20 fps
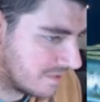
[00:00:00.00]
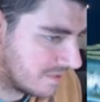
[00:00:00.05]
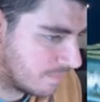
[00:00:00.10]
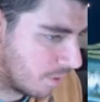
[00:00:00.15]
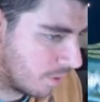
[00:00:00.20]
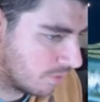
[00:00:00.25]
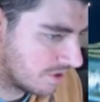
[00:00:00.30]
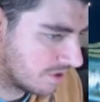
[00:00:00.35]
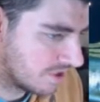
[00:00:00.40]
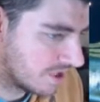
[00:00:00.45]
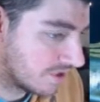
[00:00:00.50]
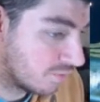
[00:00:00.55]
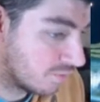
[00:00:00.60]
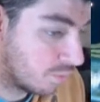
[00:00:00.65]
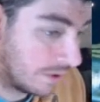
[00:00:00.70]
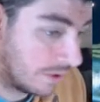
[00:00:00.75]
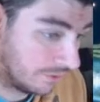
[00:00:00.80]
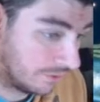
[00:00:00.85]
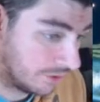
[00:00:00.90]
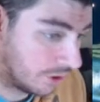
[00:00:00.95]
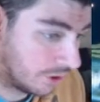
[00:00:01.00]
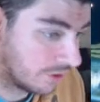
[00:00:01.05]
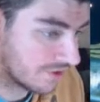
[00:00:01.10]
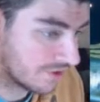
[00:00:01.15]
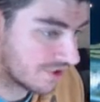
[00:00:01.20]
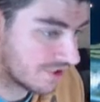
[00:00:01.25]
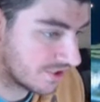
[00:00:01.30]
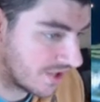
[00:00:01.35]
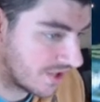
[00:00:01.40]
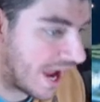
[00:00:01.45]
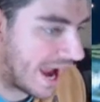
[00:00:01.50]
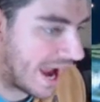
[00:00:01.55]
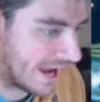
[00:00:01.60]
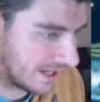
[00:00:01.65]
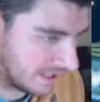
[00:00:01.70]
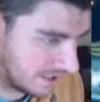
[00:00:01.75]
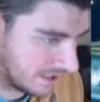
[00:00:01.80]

bonuses will not stack.